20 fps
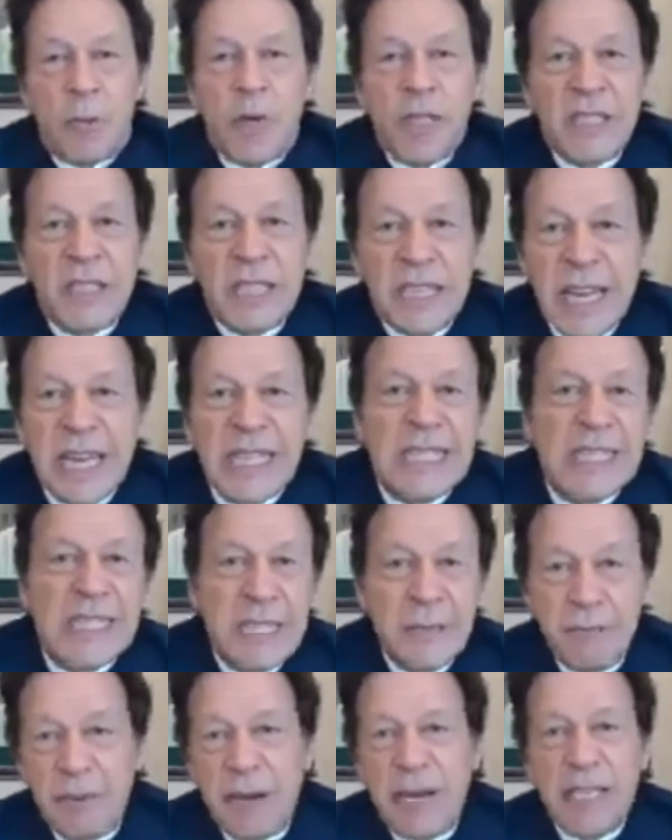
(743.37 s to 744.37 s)
What the
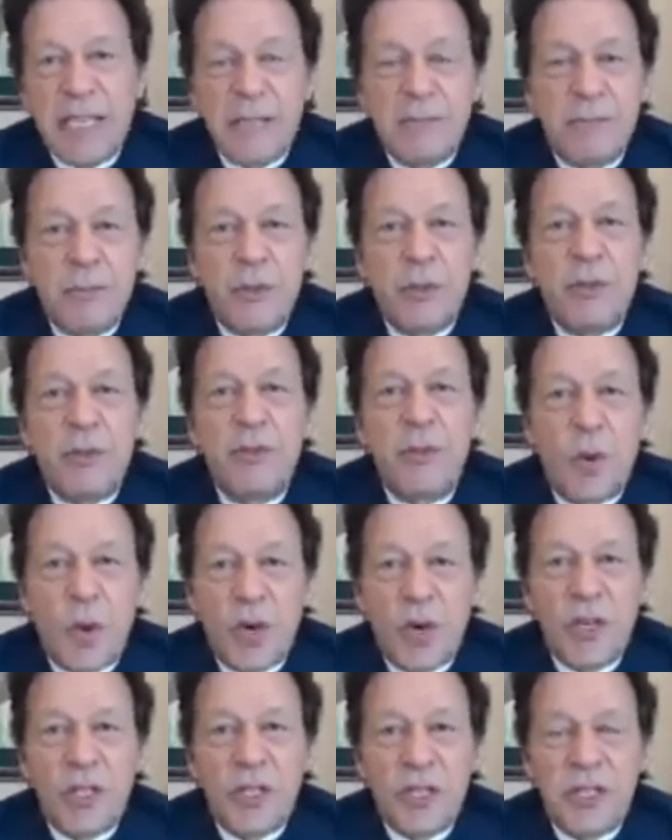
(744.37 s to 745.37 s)
Nazi party
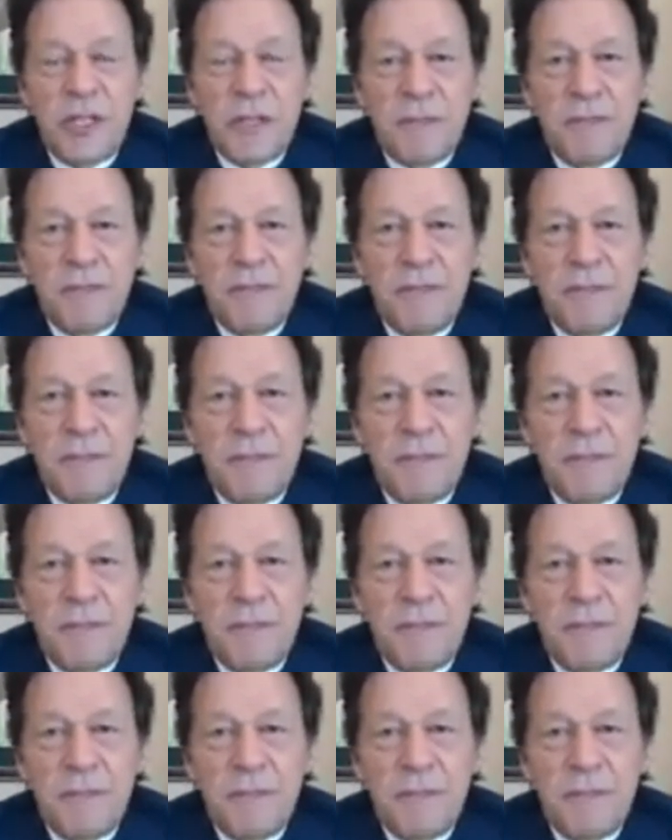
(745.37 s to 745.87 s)
proved was